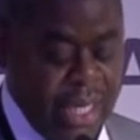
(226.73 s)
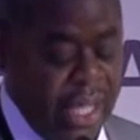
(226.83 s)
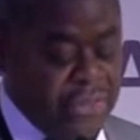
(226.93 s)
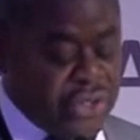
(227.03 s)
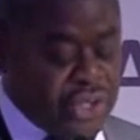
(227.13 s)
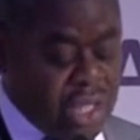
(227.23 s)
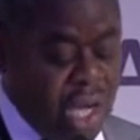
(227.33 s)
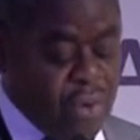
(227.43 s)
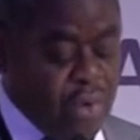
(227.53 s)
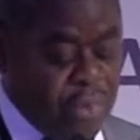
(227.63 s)
and the
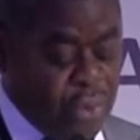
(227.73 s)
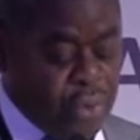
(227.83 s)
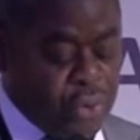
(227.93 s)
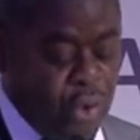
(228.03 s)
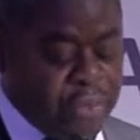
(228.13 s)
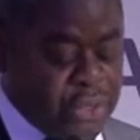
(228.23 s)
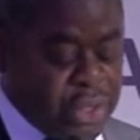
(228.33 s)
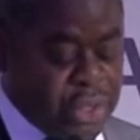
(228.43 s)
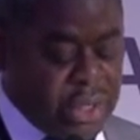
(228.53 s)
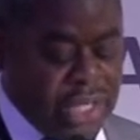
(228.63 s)
Chicago Board
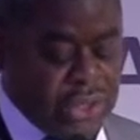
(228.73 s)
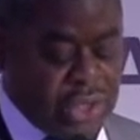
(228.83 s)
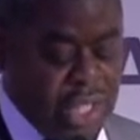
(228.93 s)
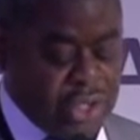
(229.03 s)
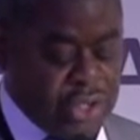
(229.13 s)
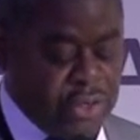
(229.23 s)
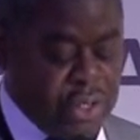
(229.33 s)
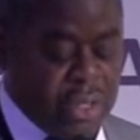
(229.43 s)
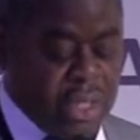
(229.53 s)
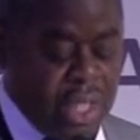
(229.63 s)
Options Exchange,
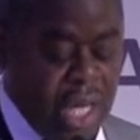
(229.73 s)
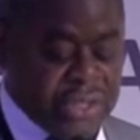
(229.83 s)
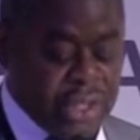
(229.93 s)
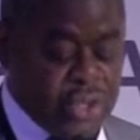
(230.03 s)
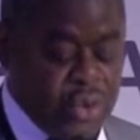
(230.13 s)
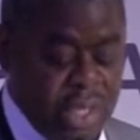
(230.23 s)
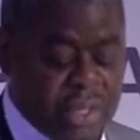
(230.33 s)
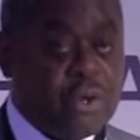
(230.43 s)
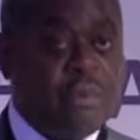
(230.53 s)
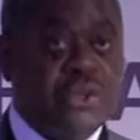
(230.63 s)
the largest
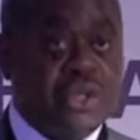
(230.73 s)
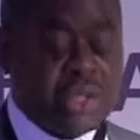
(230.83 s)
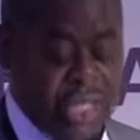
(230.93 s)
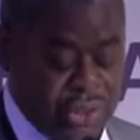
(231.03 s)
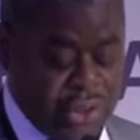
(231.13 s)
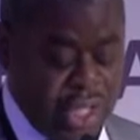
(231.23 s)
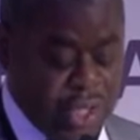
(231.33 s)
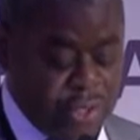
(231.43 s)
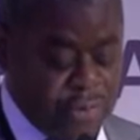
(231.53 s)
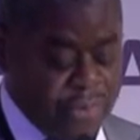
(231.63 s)
U.S. options
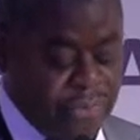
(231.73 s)
exchange.